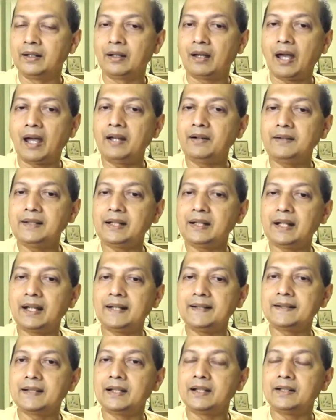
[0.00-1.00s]
I
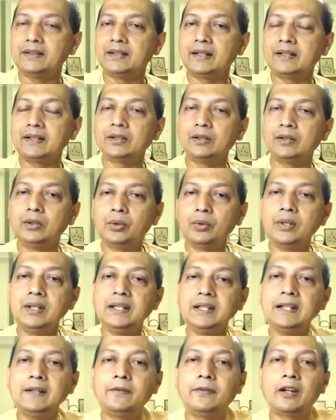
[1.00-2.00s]
realize there is no
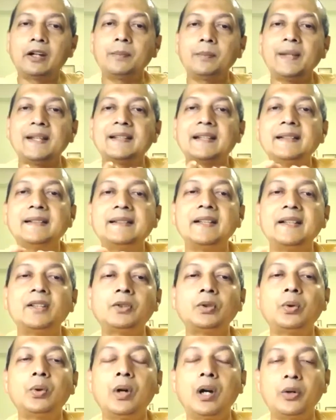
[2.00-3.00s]
need for my senses
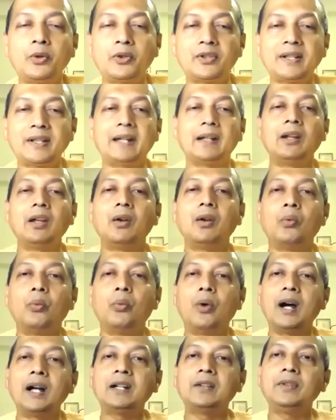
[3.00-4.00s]
to go outside.
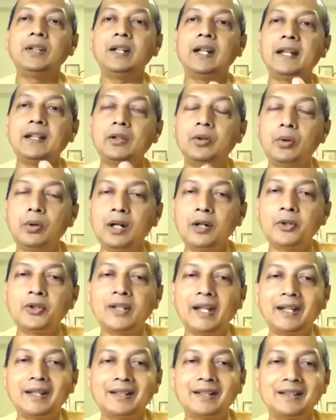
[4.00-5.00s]
What will I go
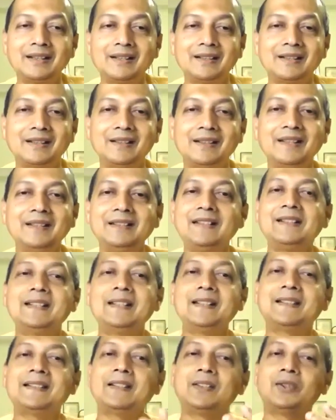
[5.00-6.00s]
outside? In Hindi,
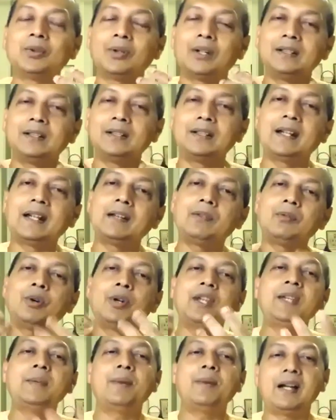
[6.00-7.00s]
they say, Jo andar hai,
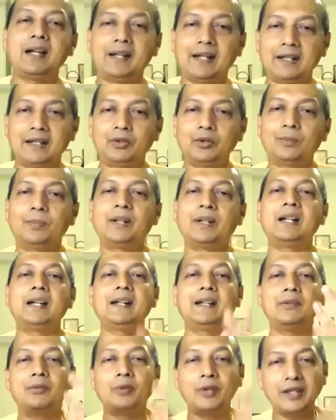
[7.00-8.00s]
wahi bahar hai. Jo bahar
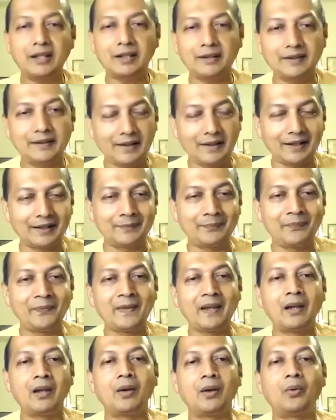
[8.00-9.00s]
hai, wahi andar hai.
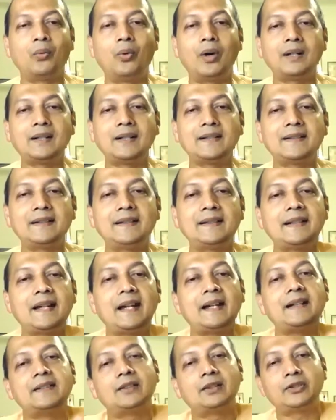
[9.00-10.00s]
What is
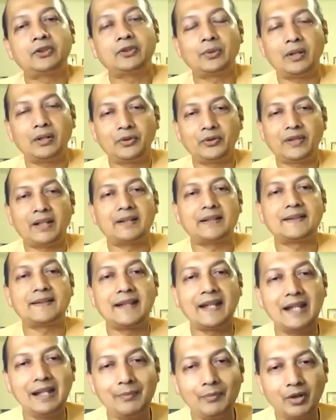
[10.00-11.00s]
inside is also outside. The
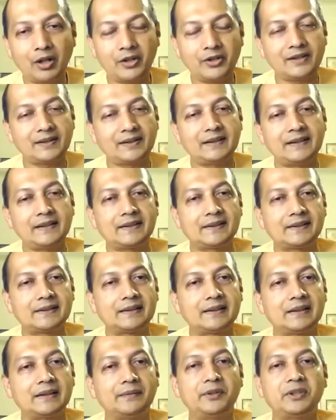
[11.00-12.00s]
same consciousness
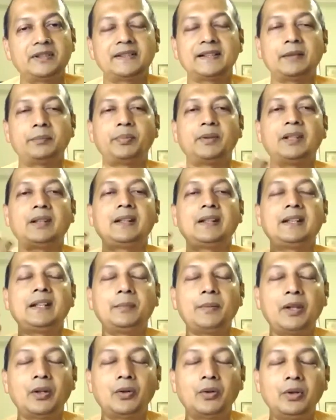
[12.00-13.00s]
which is appearing
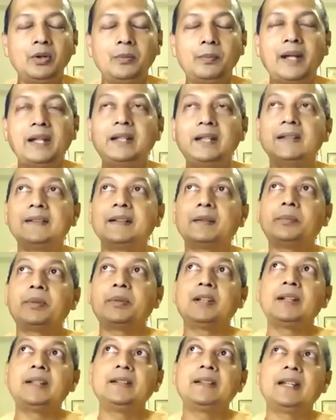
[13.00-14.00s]
in my own mind is
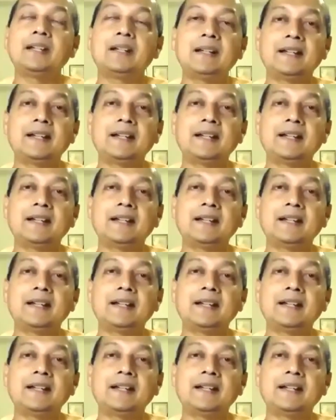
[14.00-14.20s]
appearing there